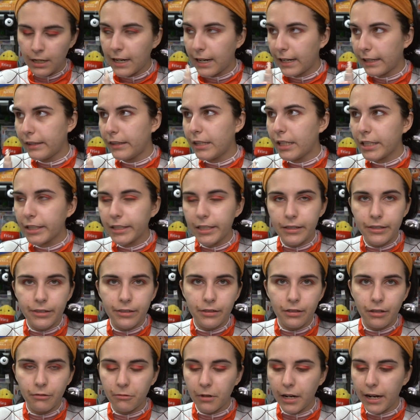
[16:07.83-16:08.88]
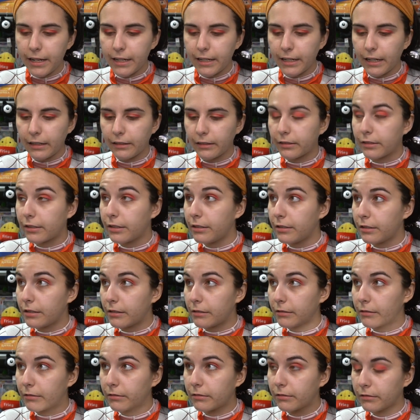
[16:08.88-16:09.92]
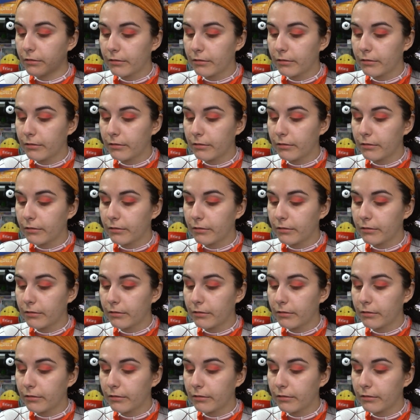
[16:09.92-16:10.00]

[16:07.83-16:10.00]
I think this is the right color too.